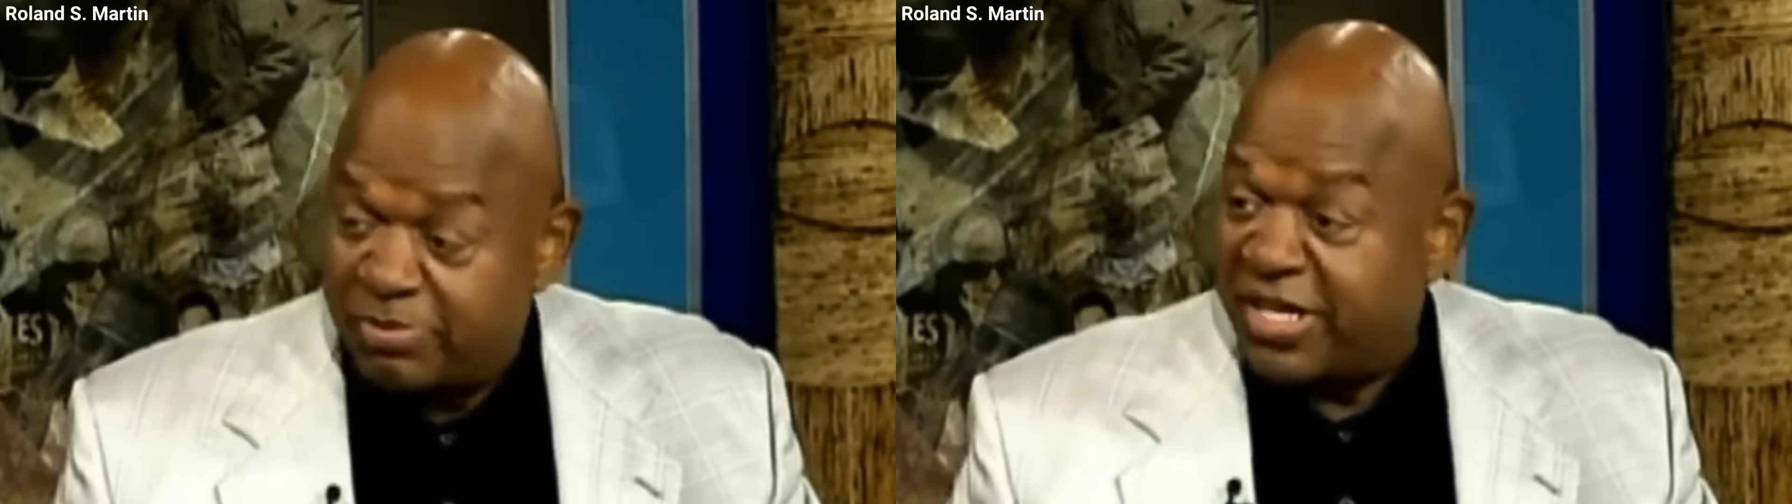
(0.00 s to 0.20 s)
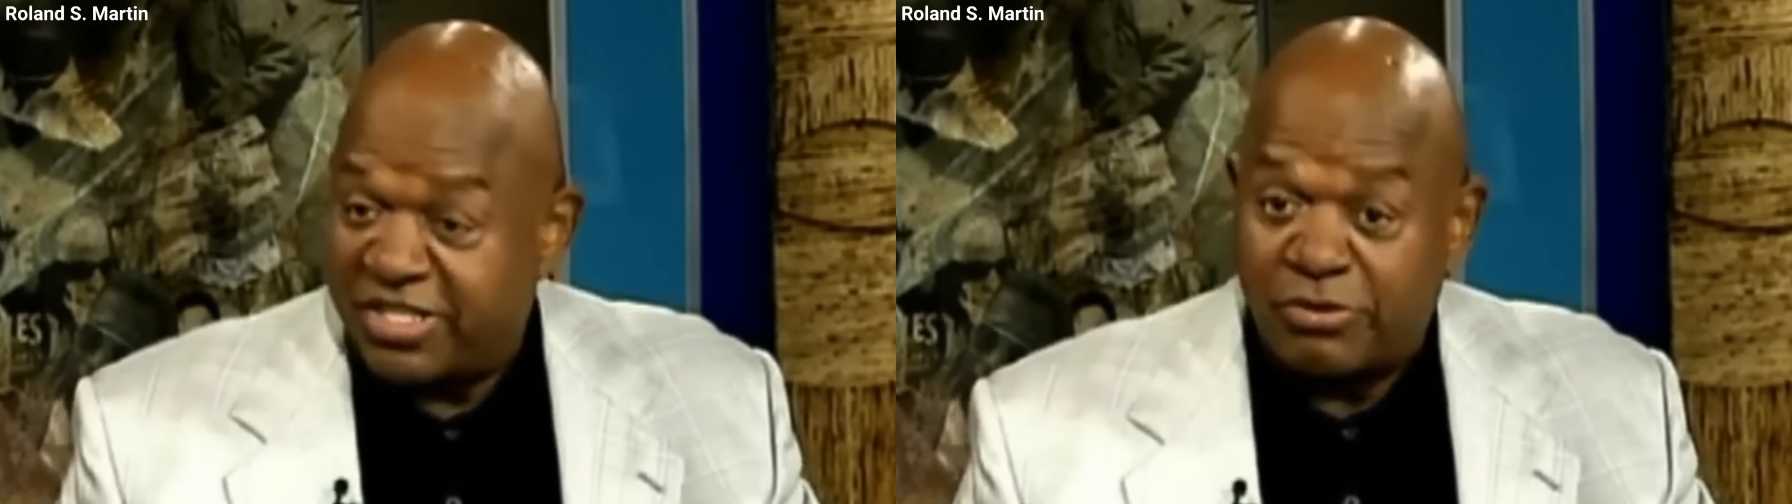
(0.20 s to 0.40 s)

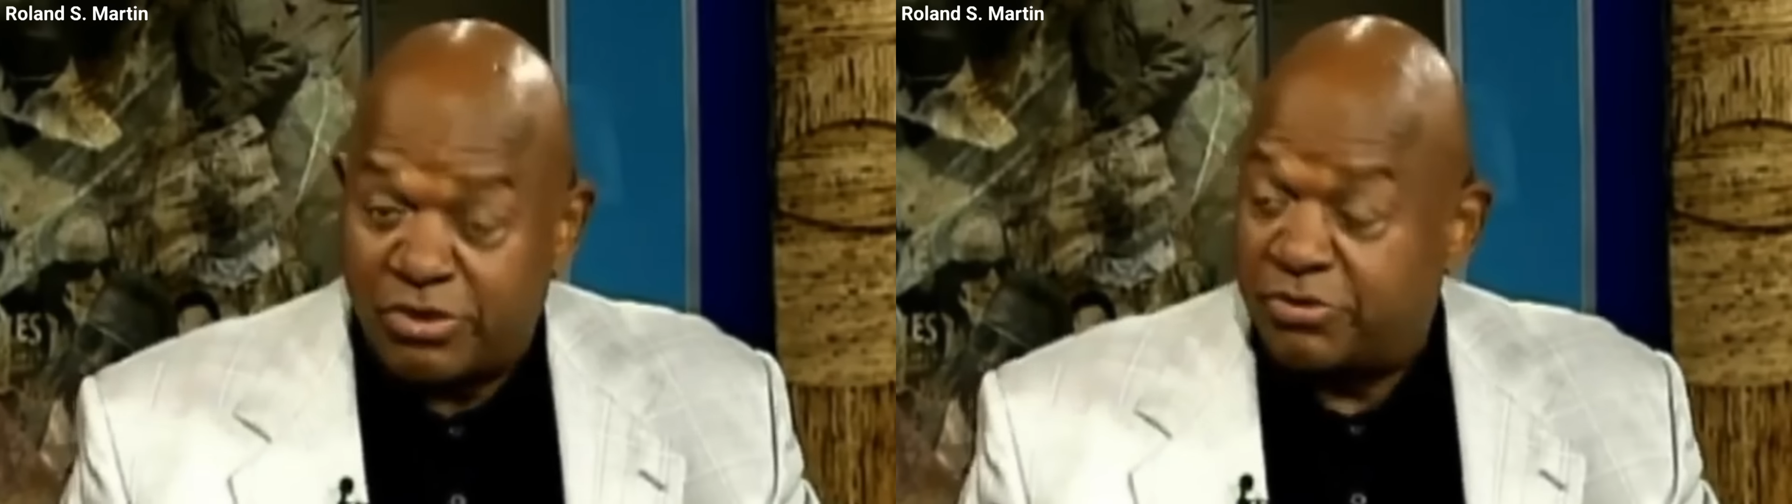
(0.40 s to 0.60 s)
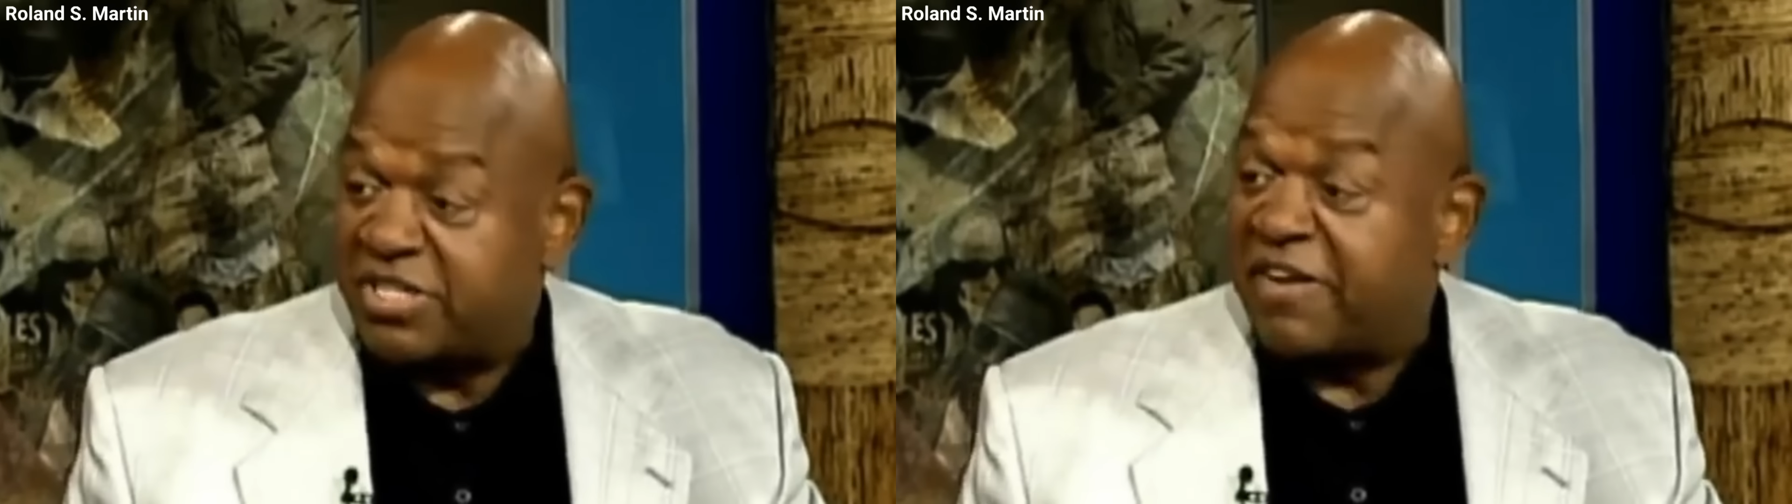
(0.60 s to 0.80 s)
which
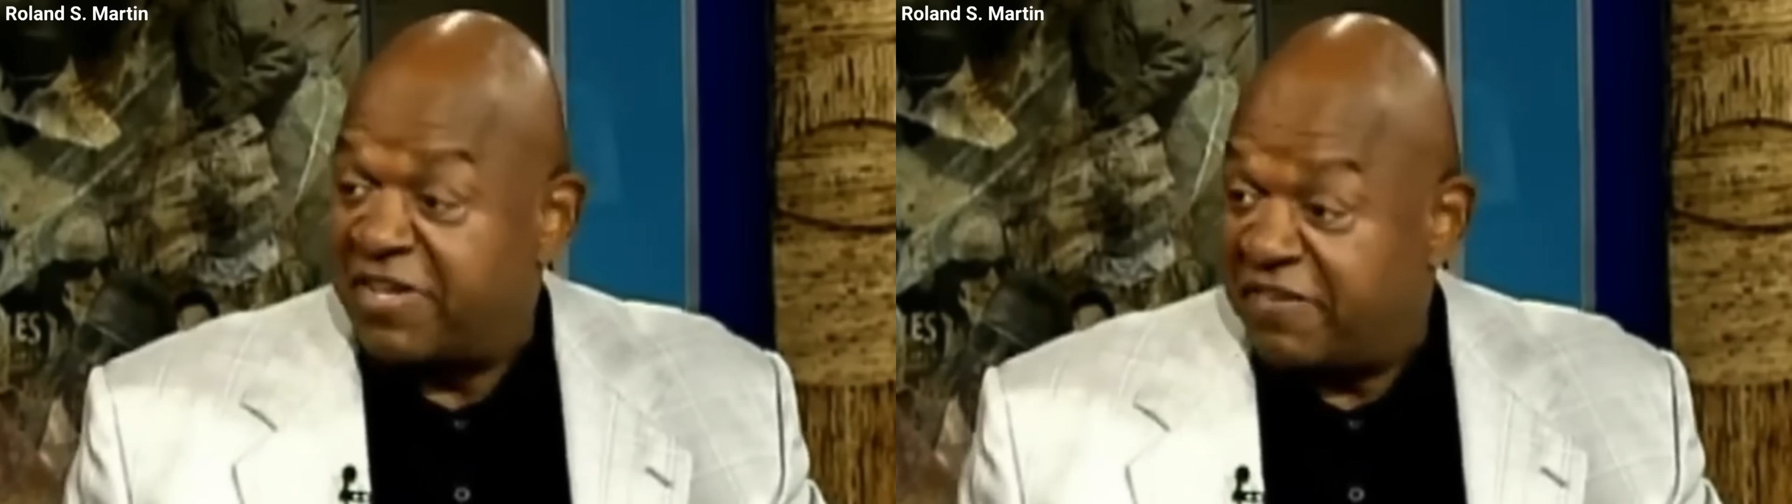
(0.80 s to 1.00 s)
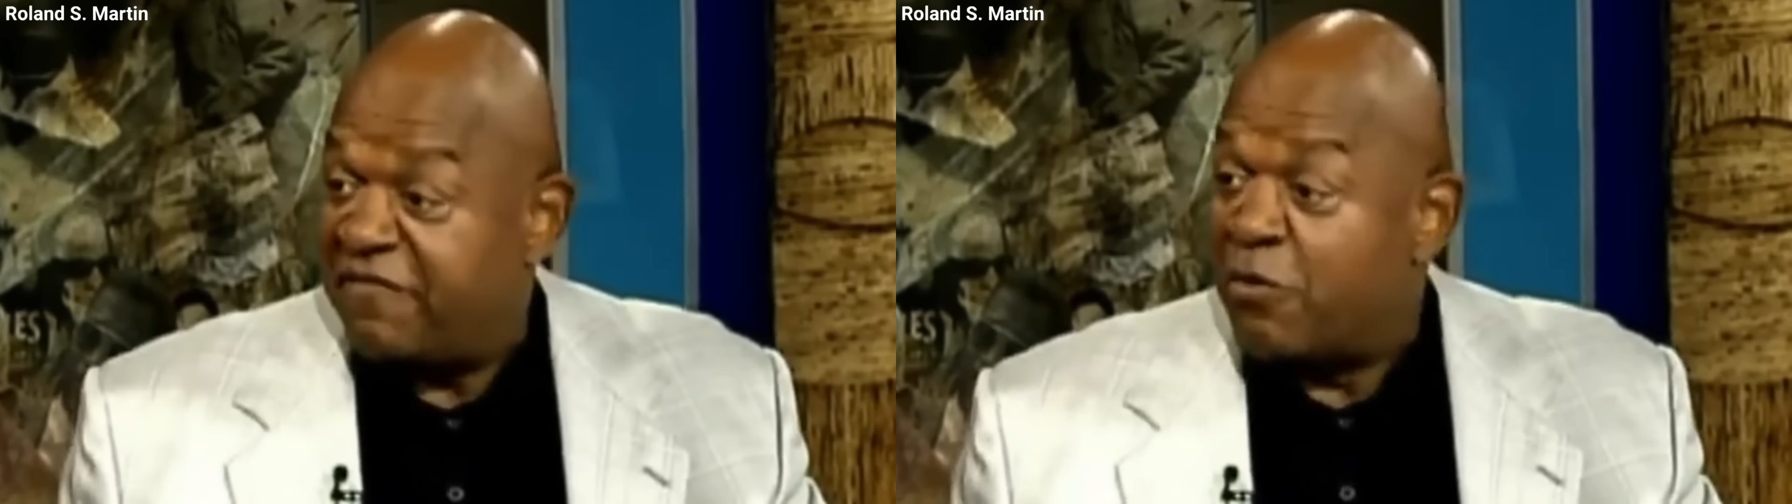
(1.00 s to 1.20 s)
means he'll do
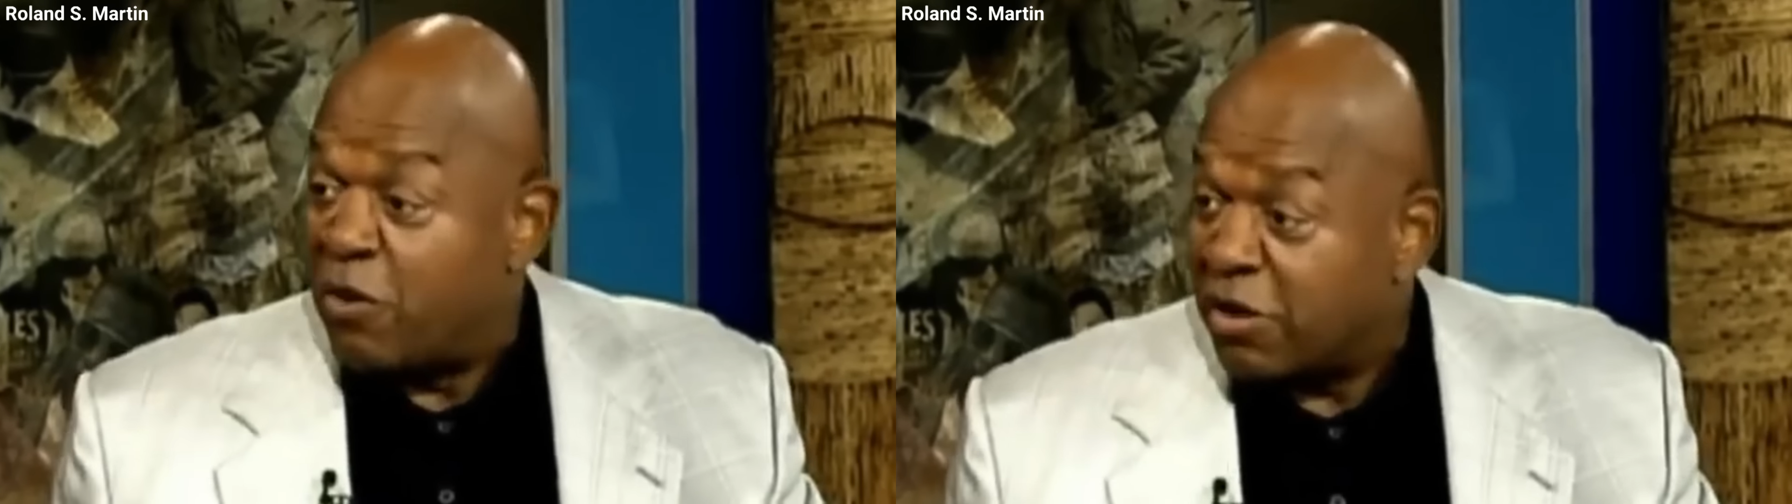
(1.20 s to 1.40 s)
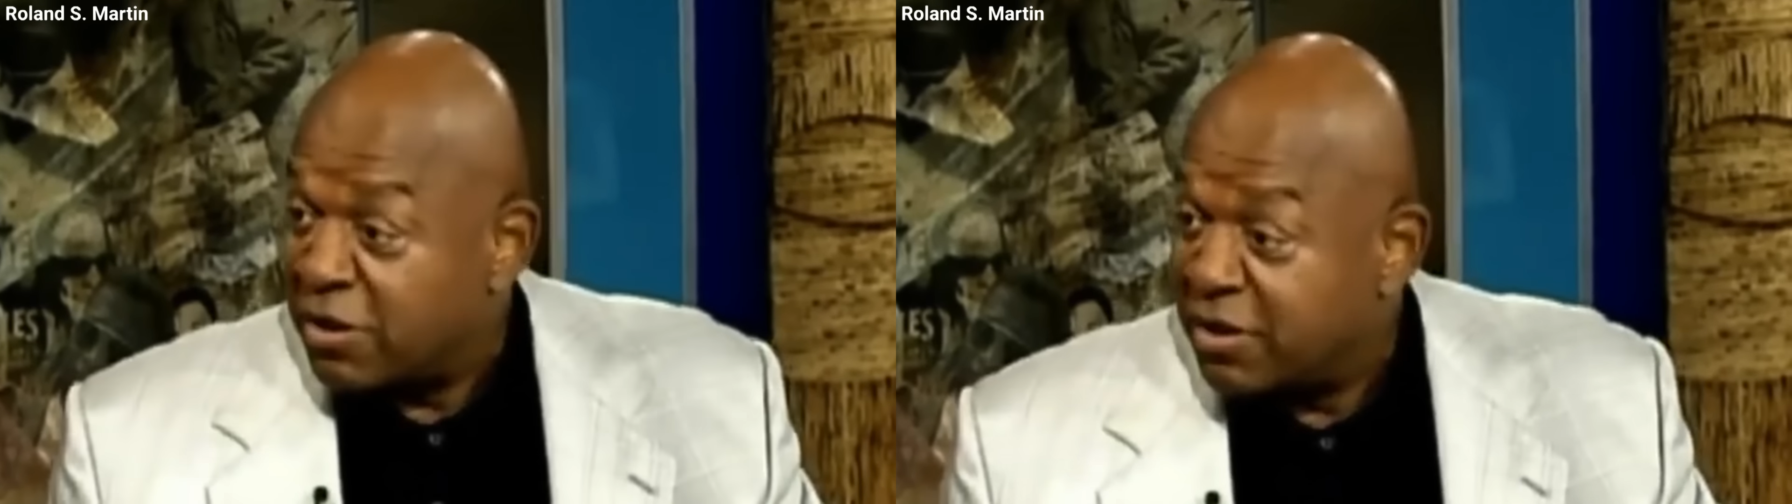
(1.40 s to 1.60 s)

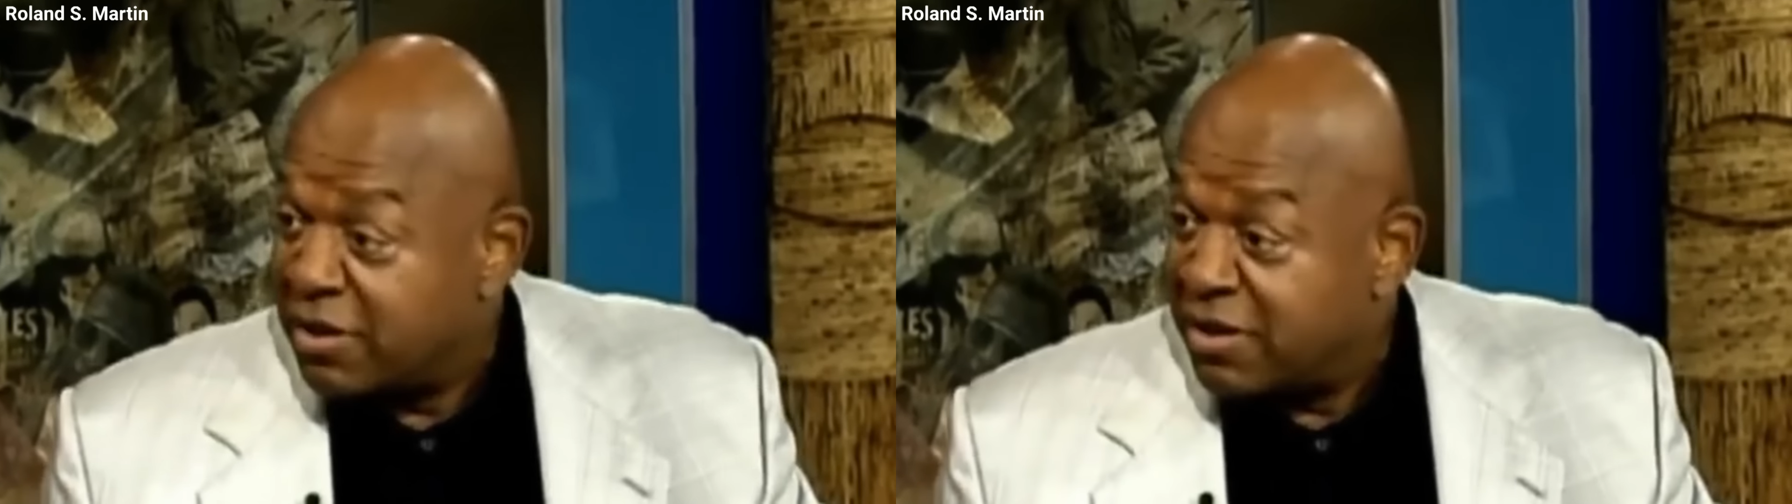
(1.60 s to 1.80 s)
74